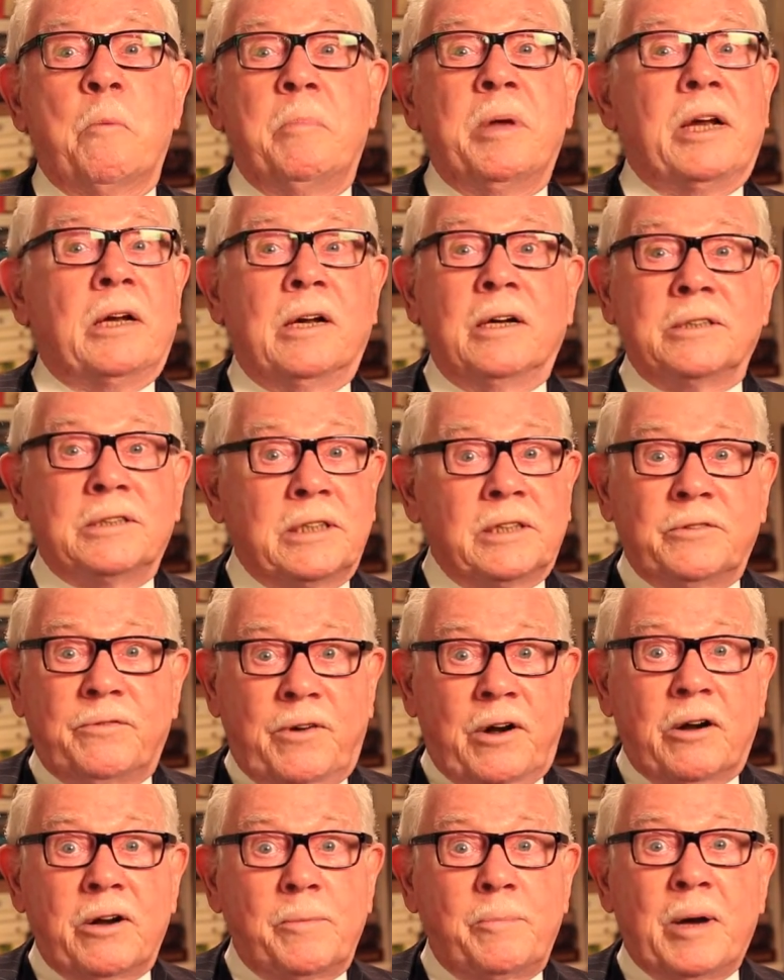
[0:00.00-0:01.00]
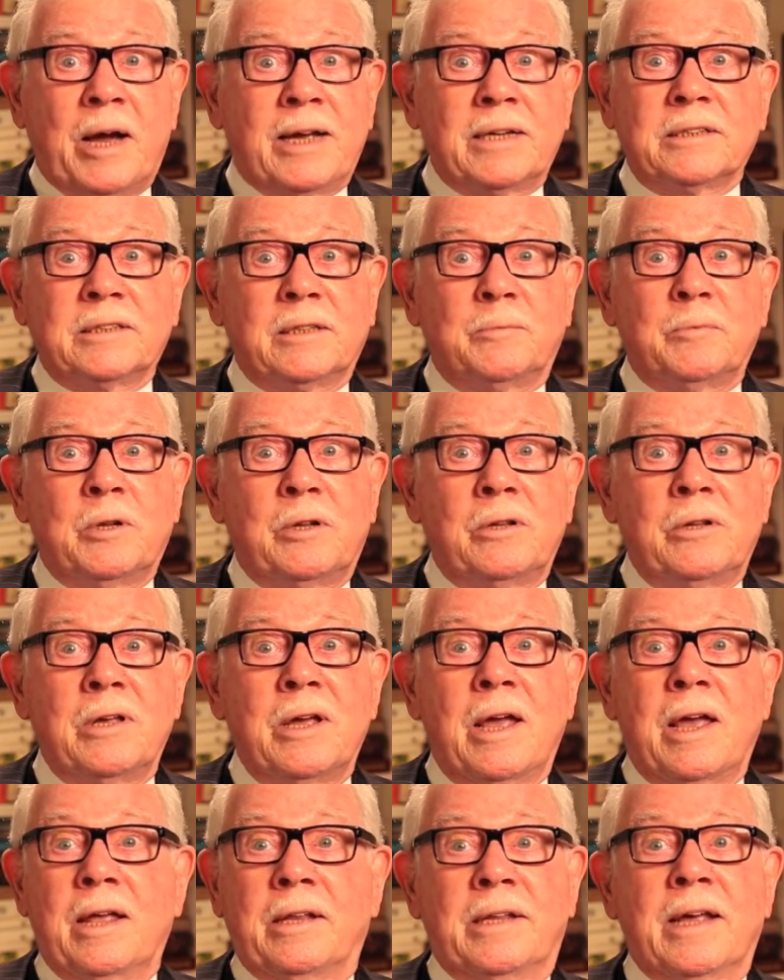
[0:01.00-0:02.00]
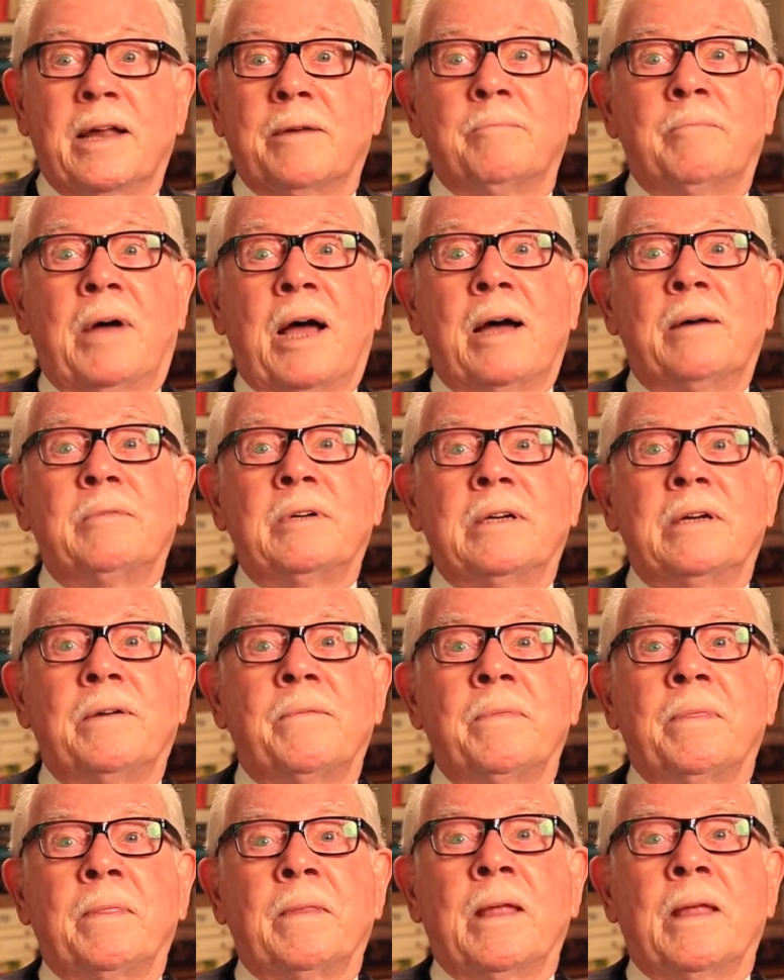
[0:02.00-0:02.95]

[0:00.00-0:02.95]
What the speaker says: because it's very possible that Mama